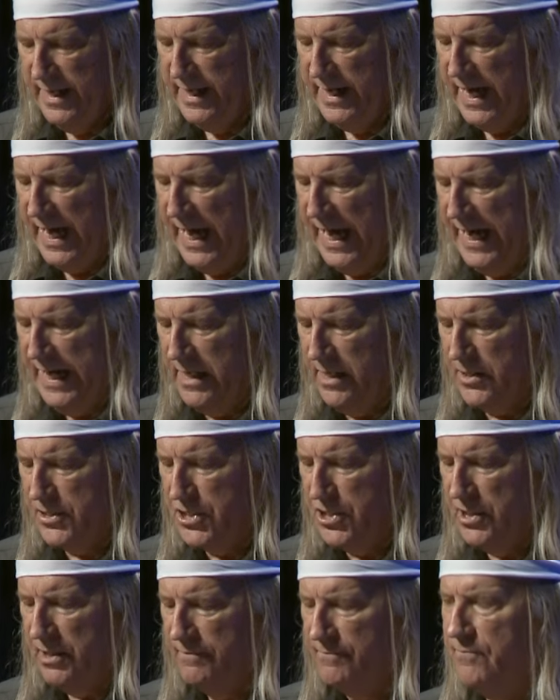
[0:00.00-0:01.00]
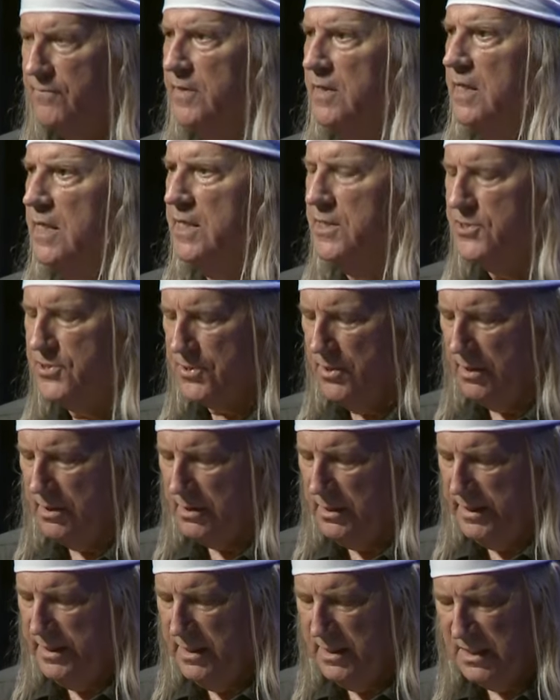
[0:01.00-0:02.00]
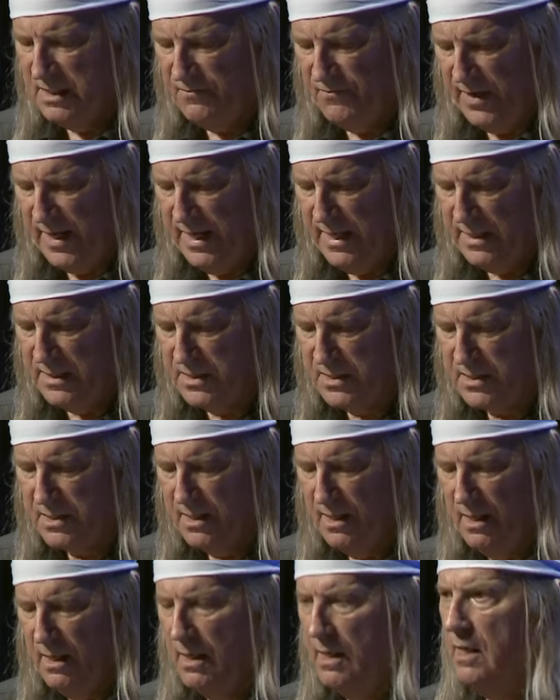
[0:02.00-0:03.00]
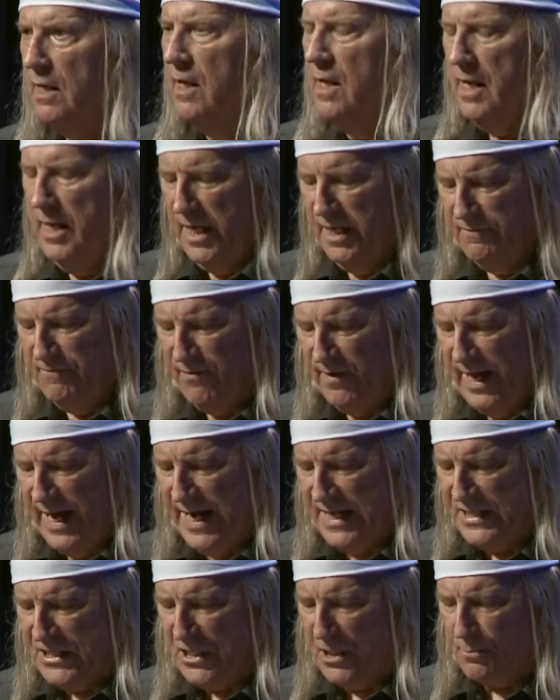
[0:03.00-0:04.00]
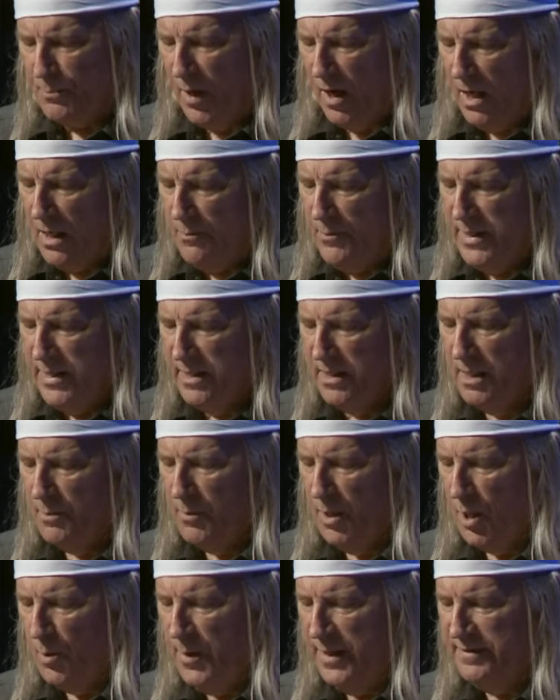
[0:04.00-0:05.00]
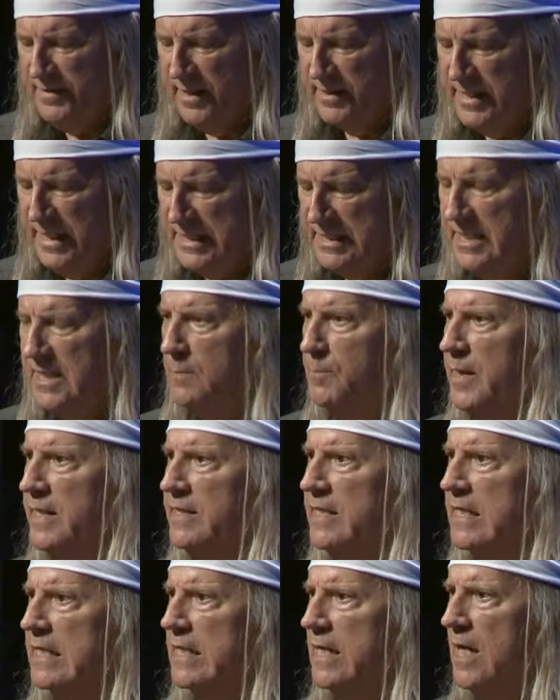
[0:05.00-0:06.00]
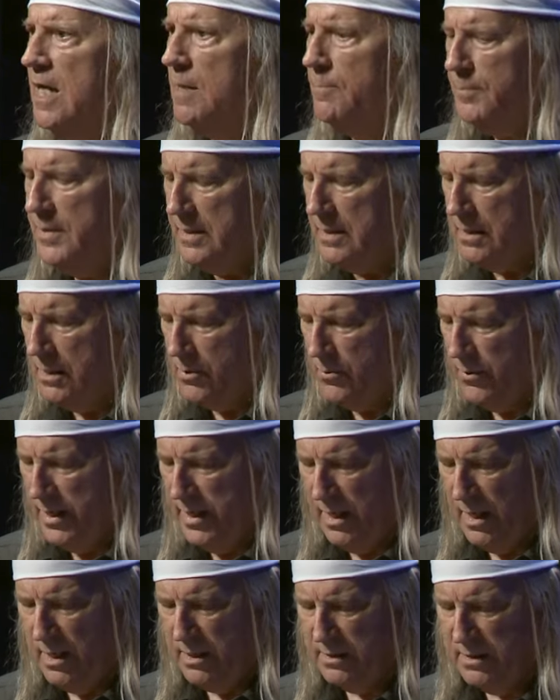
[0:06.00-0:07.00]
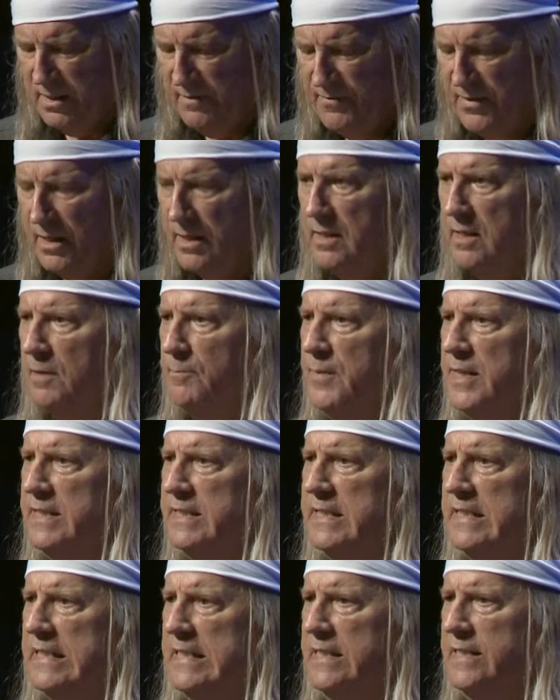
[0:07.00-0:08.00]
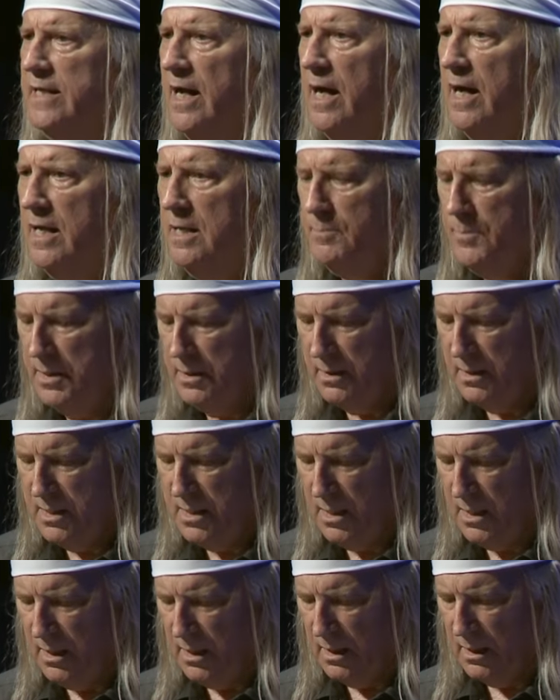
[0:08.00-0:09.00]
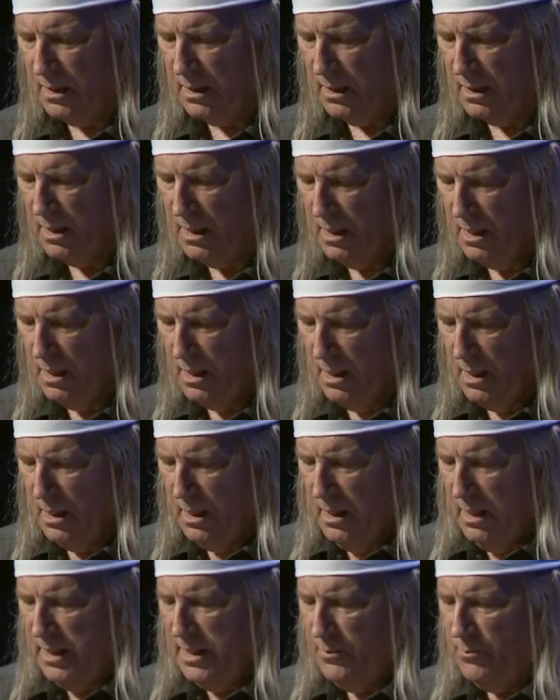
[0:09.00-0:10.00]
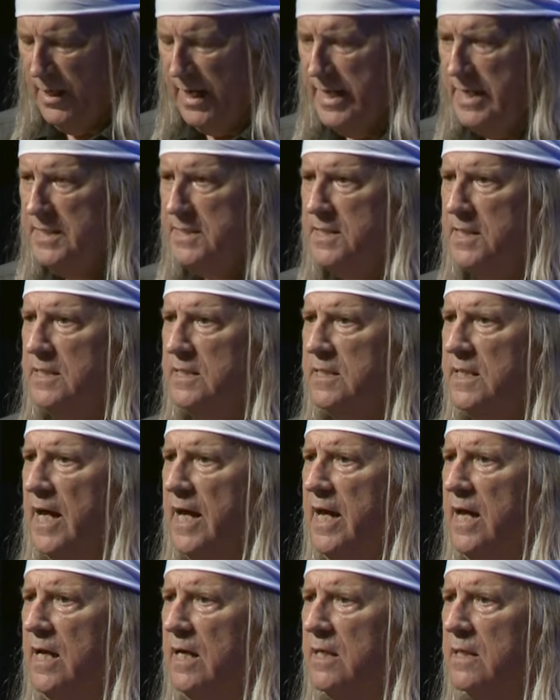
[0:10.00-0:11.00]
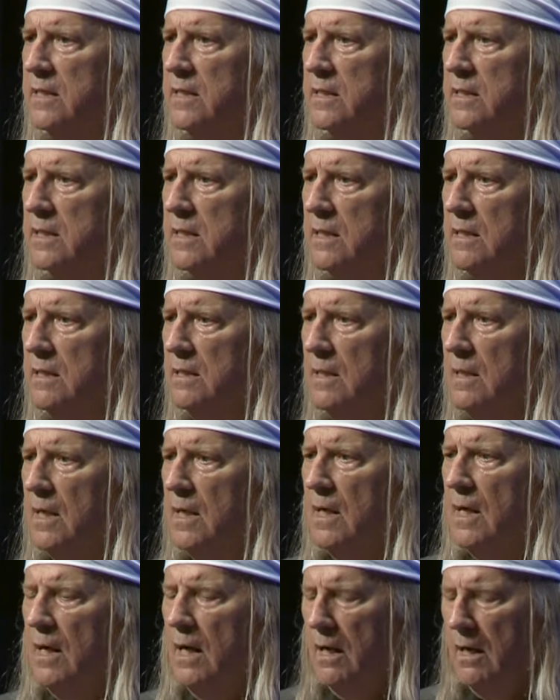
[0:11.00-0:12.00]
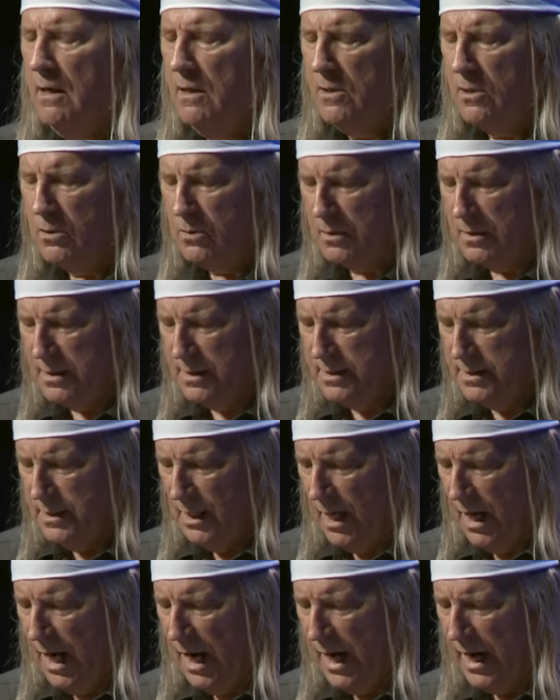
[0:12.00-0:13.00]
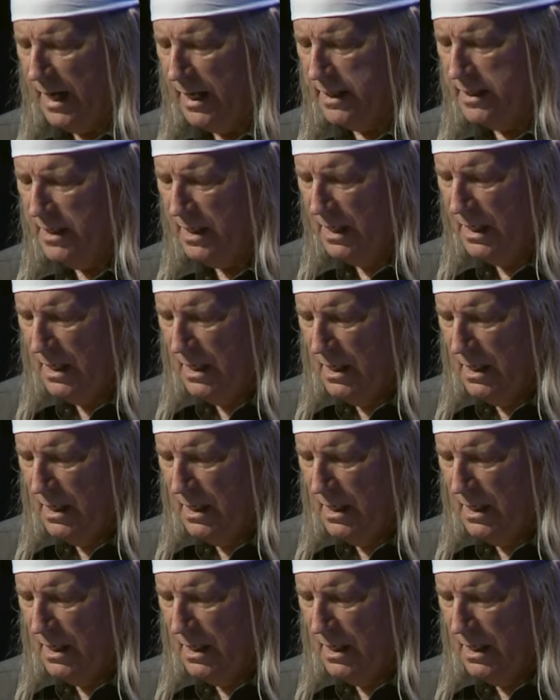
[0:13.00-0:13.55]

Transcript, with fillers: and a handkerchief encircling his face. It flashed upon me in a moment that this had been the camping ground of the lamented Diamond King. He raised his hand. Oh, God!